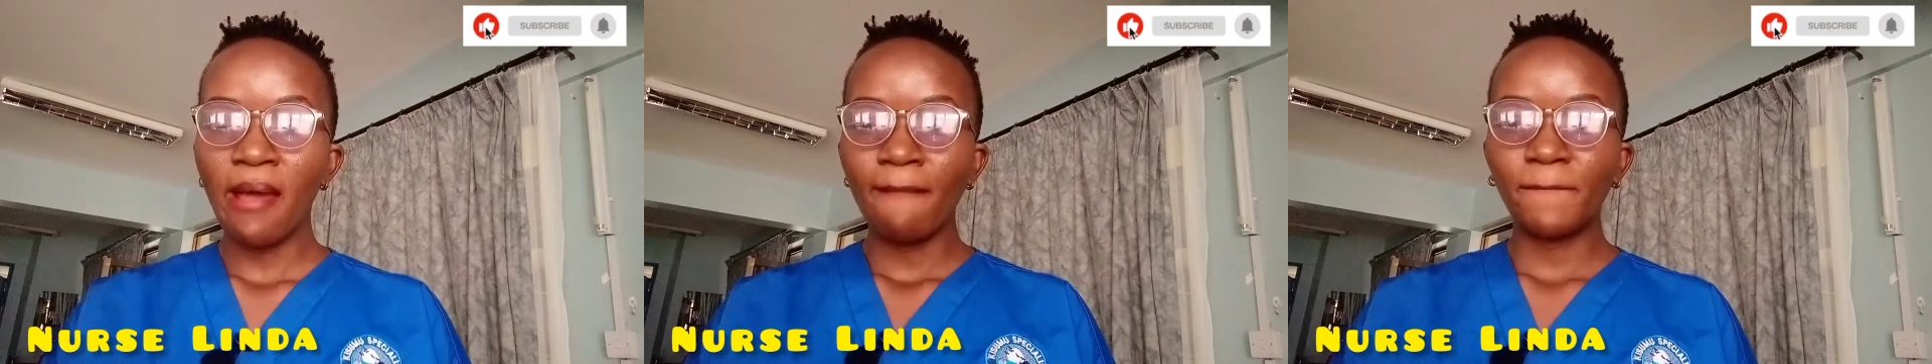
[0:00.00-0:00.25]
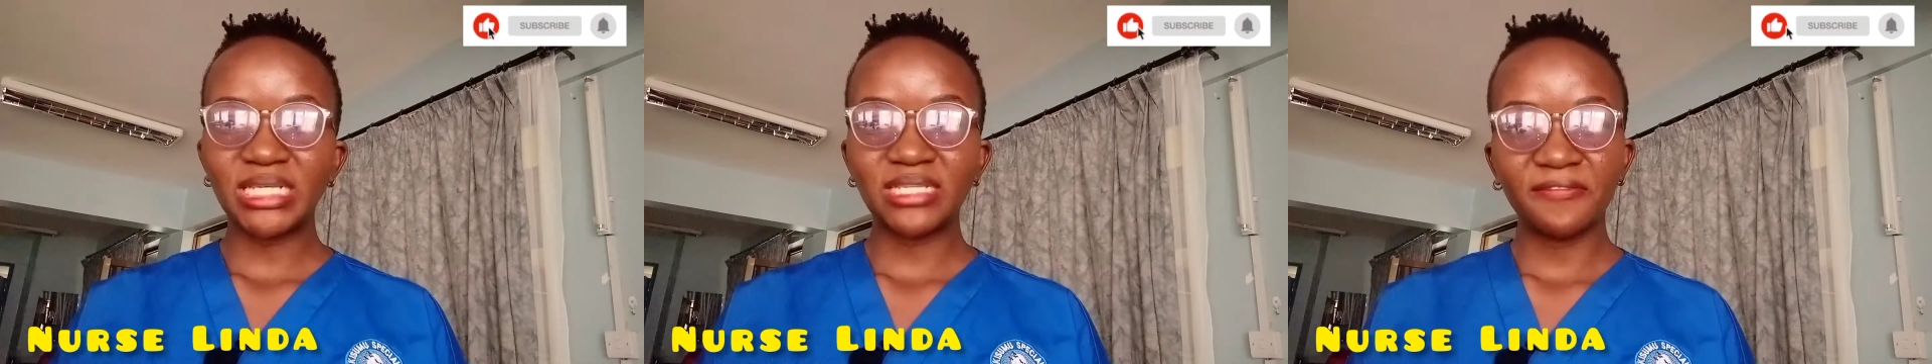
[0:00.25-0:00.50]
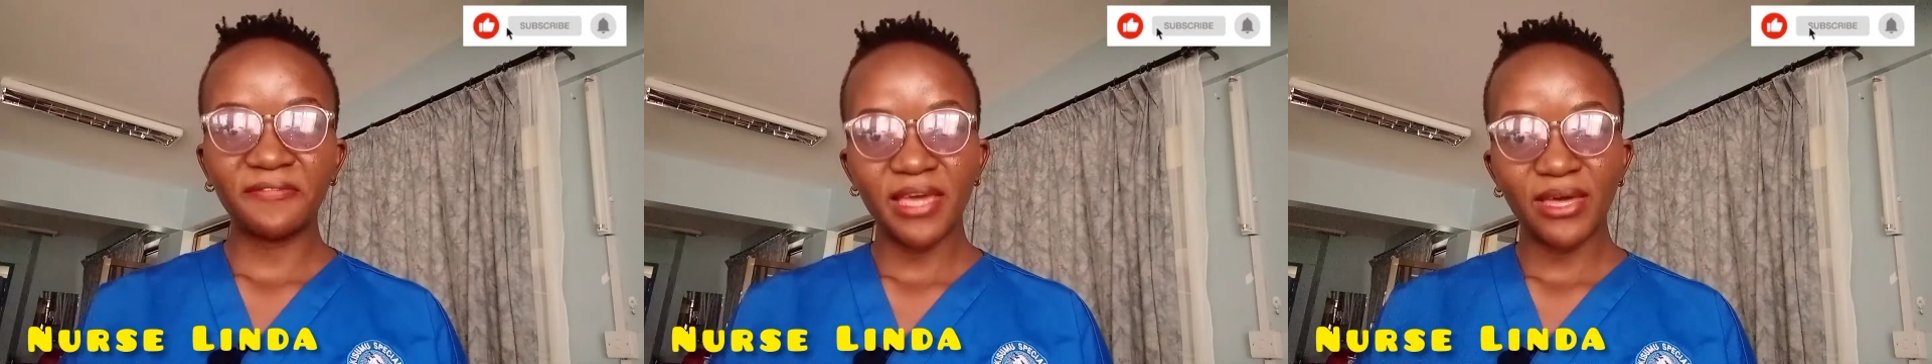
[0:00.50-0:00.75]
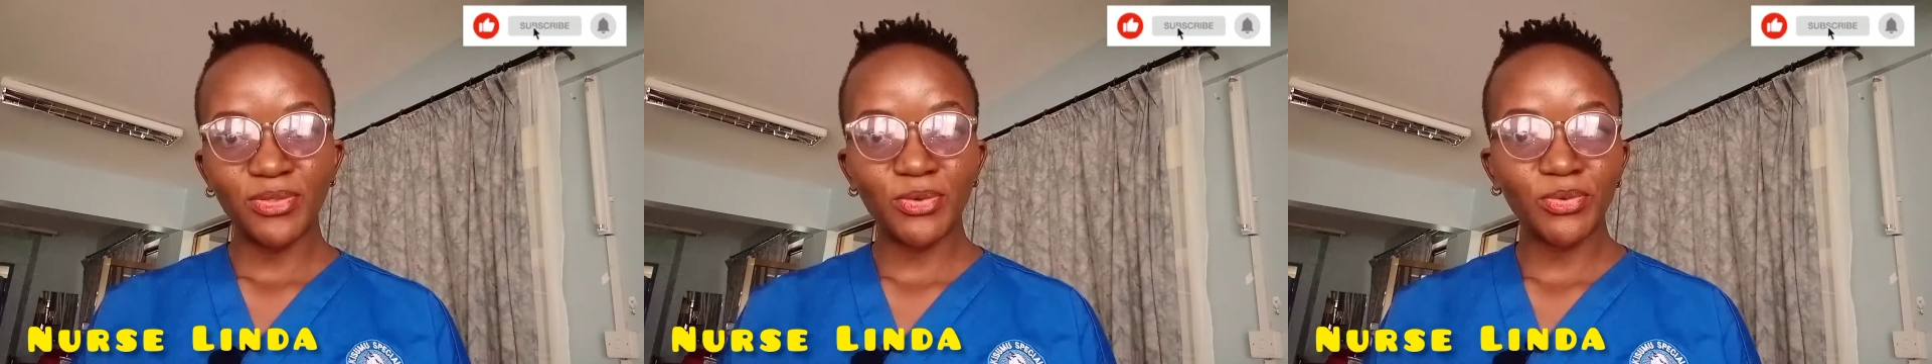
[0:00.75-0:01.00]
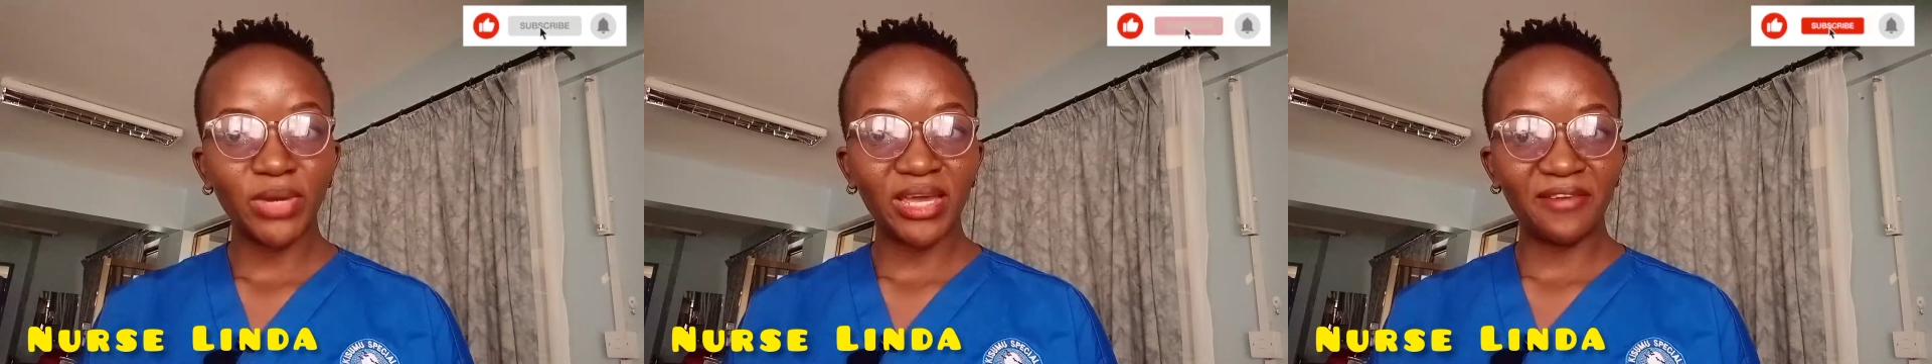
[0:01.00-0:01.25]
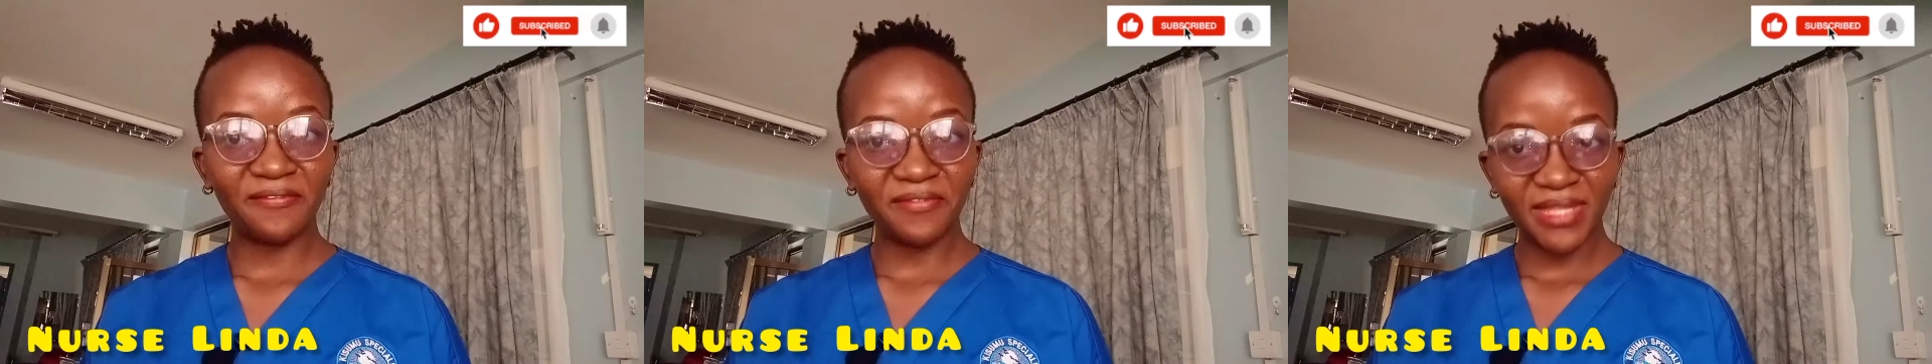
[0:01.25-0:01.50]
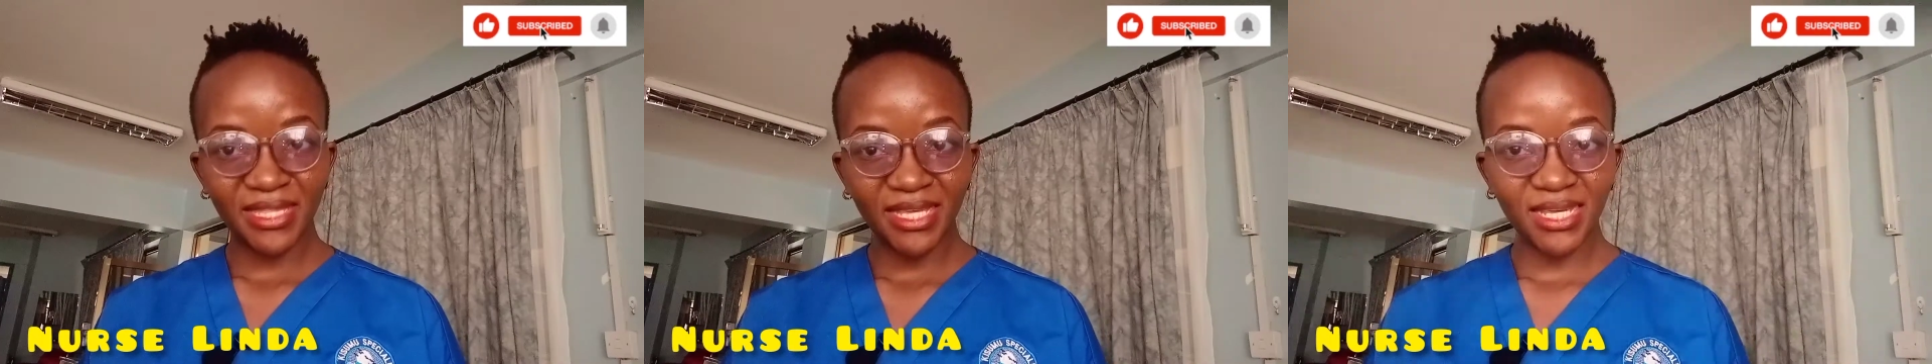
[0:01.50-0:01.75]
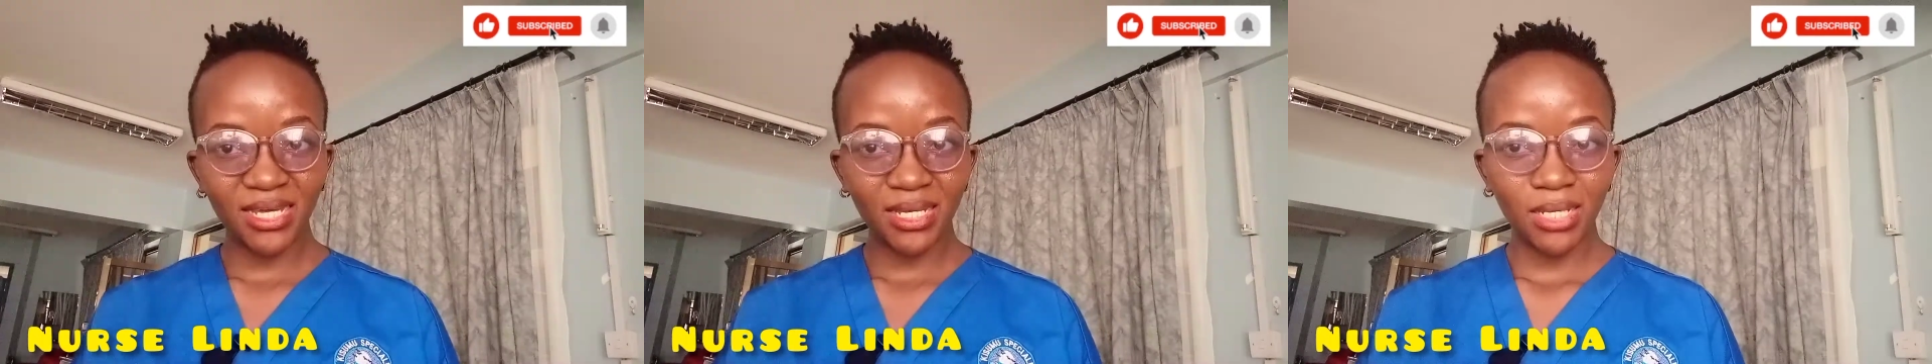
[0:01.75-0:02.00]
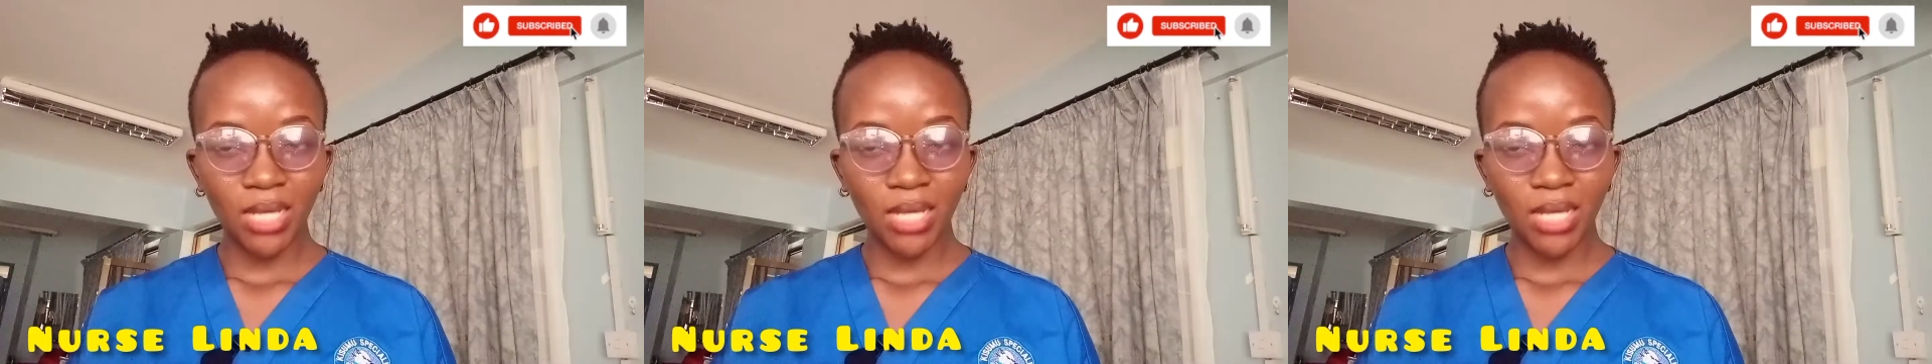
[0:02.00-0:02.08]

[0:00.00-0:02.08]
persevere through everything,